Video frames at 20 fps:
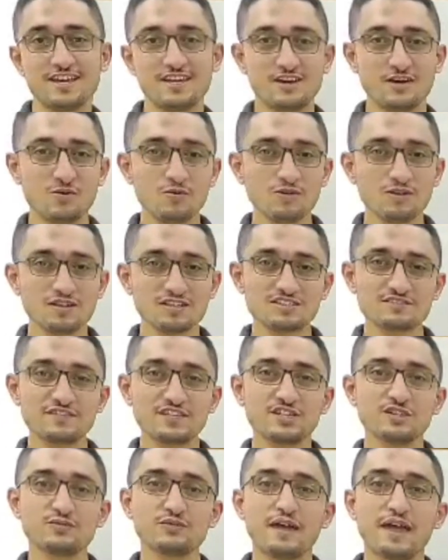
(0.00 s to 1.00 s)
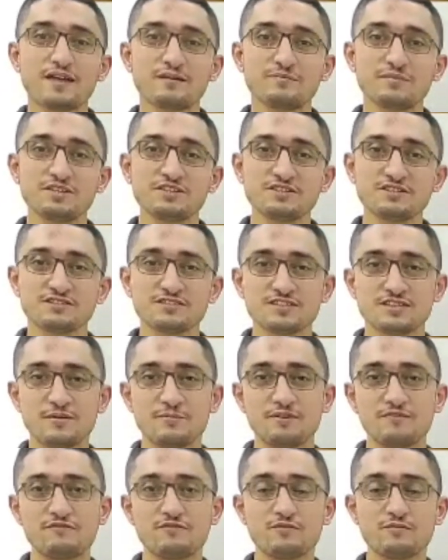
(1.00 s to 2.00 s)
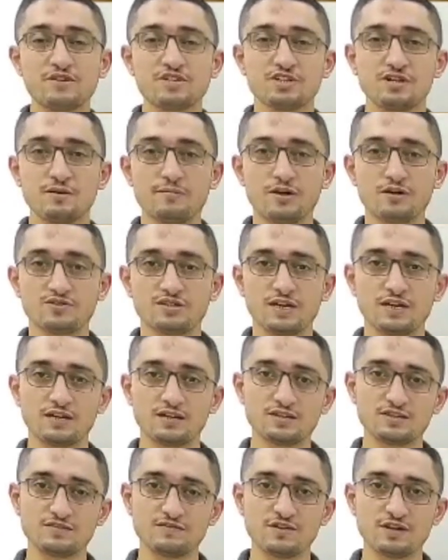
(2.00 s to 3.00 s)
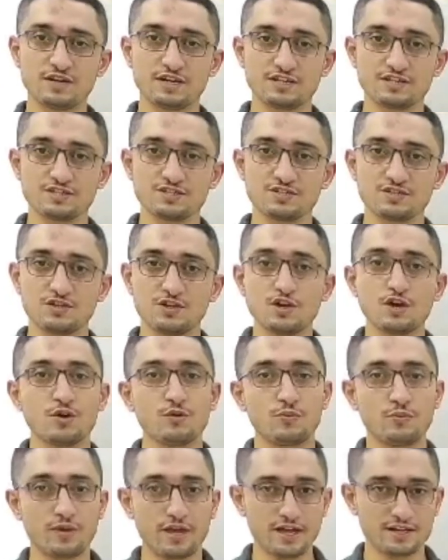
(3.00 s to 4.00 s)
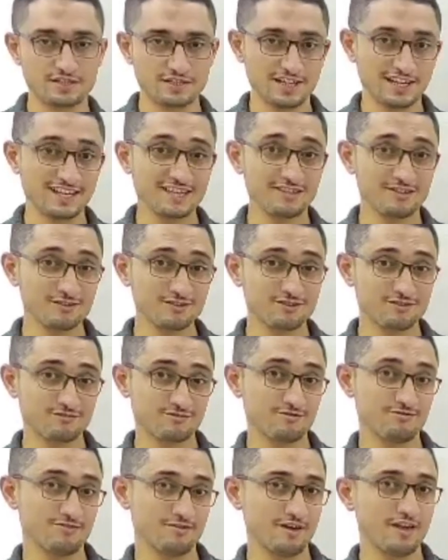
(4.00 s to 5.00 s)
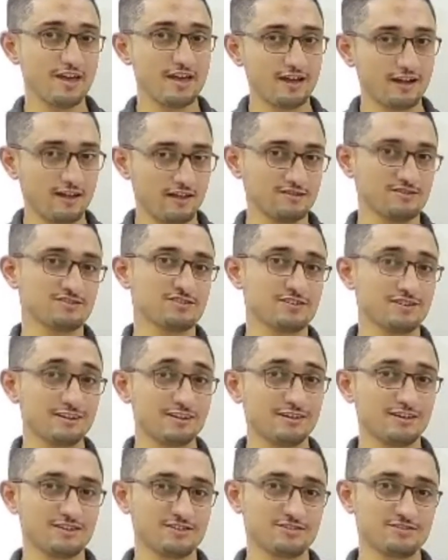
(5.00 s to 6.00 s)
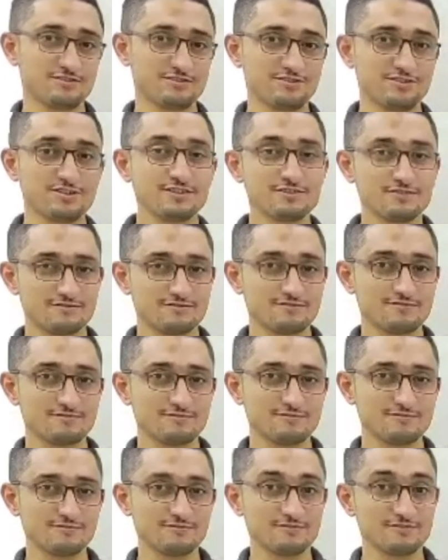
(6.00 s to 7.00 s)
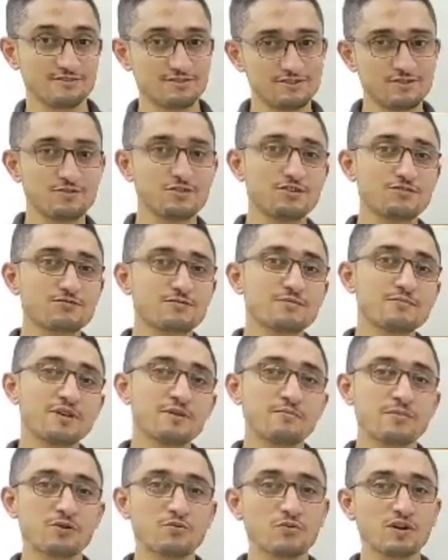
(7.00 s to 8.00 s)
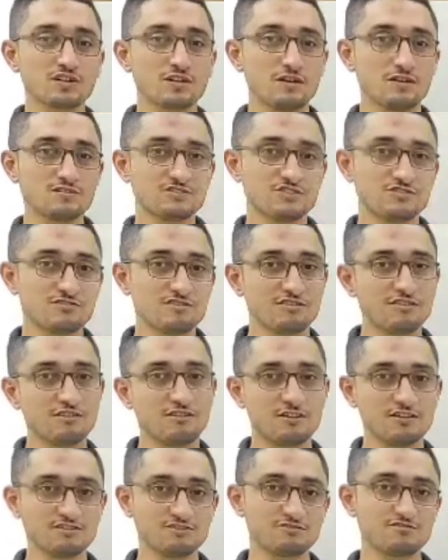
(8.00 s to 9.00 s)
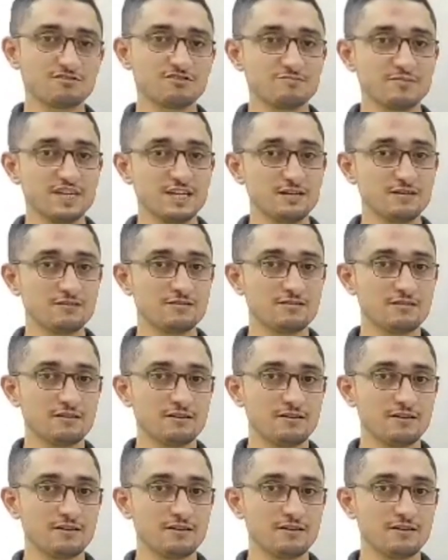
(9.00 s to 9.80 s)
In our last video we had mentioned some information about English phonics. We had taken you through consonant clusters. Do you remember what consonant clusters mean?